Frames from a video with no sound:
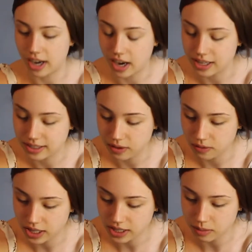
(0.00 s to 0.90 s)
my eyes and I
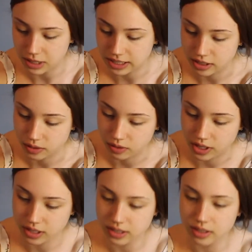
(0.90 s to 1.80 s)
find that it makes a
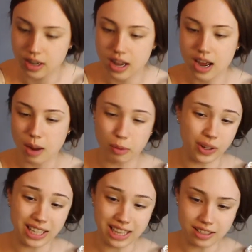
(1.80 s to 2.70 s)
difference. I
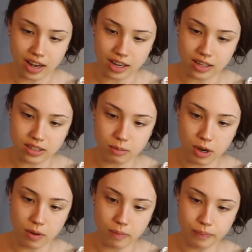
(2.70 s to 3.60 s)
put like the tiniest
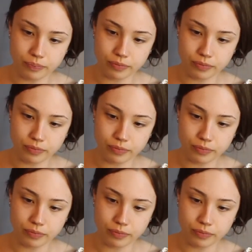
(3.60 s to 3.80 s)
amount.